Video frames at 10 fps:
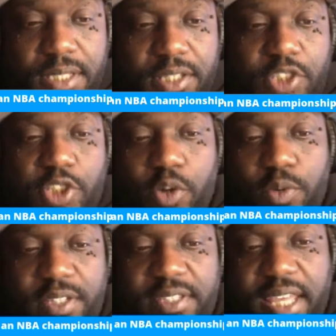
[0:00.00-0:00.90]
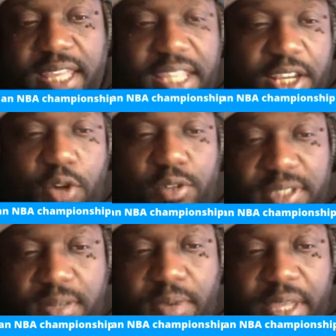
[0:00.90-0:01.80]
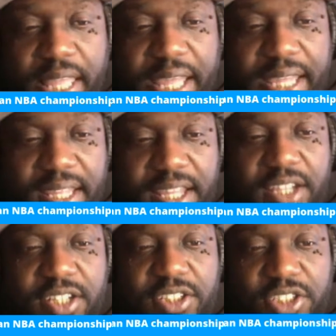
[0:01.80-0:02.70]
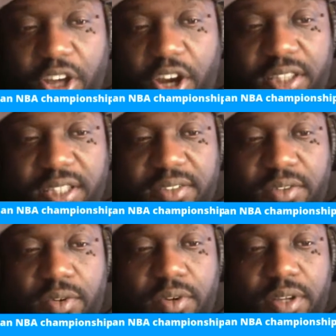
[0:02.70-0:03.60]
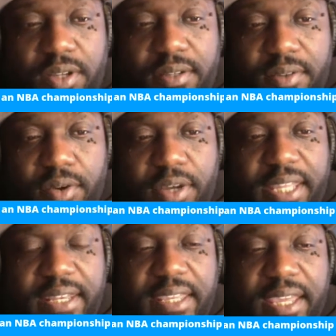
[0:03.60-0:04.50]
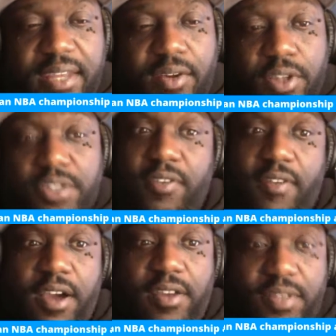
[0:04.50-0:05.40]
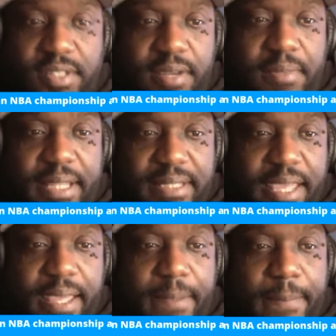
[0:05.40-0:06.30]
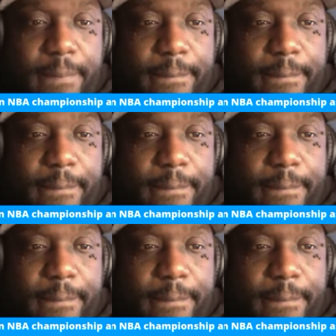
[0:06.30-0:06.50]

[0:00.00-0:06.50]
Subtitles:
So we'll say he goes somewhere like Charlotte or Indiana or Toronto or something like that.